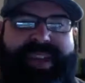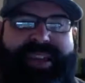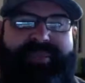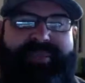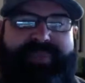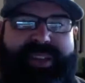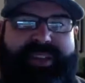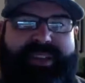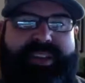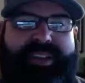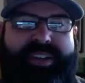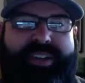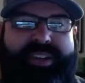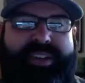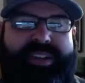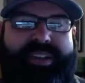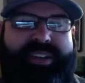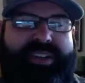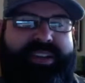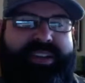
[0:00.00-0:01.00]
computer
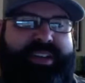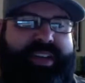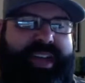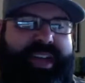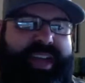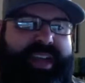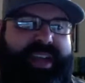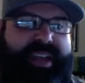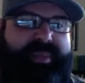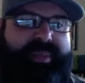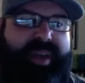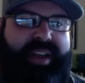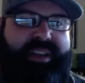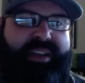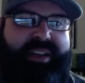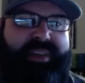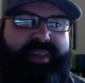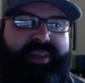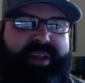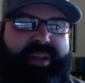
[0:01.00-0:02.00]
and him on his
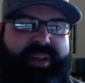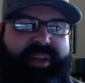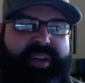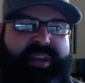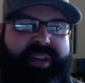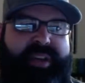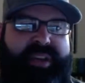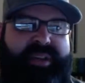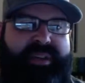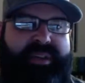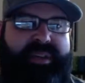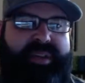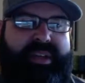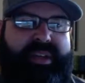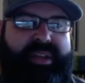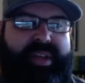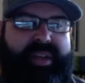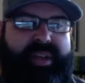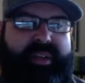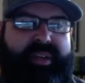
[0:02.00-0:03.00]
computer, and
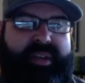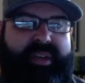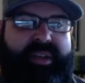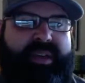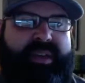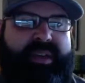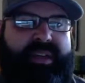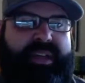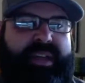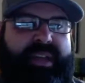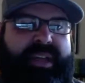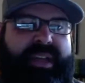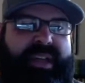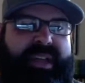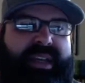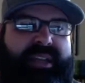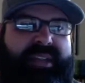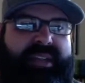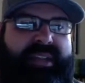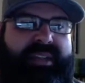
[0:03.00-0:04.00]

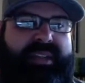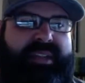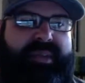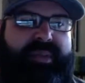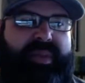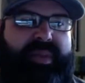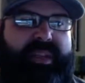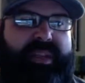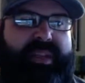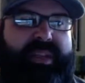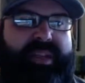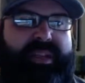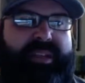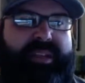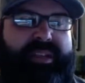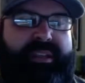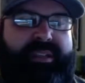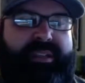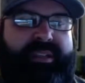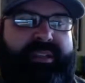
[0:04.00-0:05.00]
it doesn't really
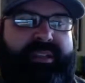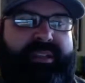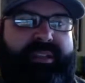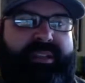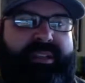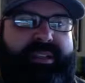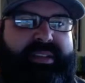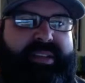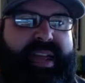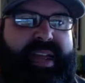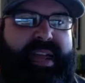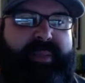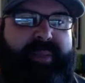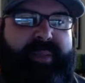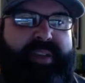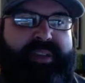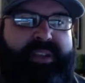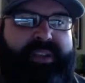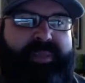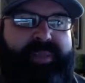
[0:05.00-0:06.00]
take
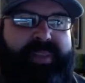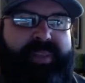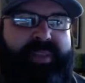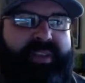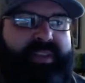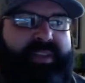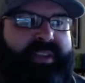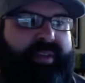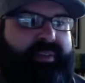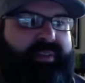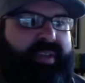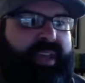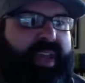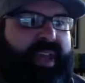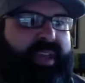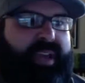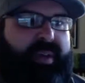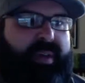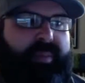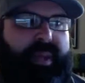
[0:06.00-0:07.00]
much to put this stuff
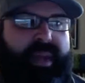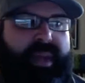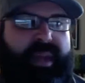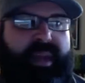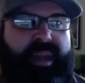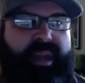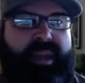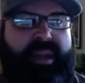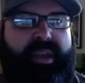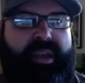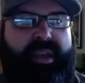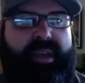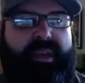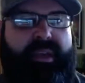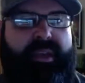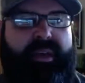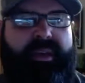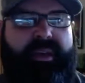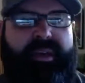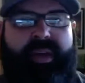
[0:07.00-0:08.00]
together, but
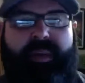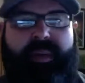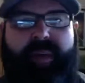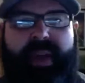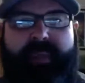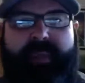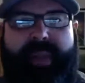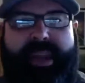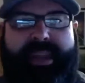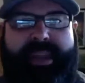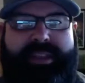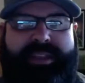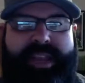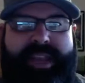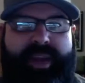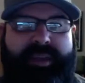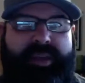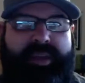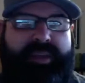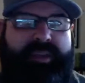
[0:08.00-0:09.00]
want to make it
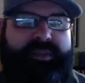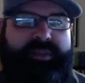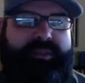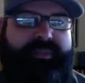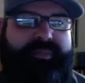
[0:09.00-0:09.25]
sound good.